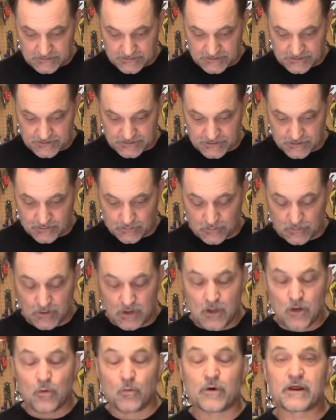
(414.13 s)
So
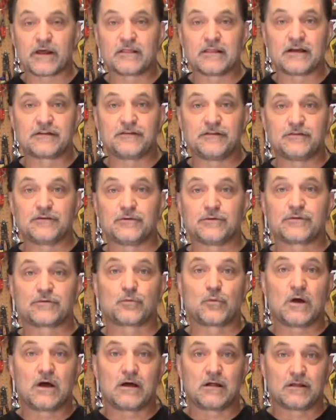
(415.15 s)
what I like to do as
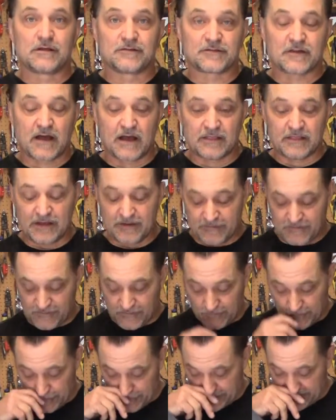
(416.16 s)
well is I like
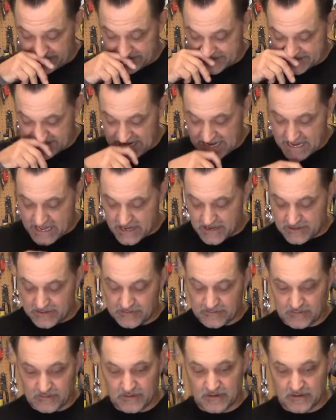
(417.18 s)
to sand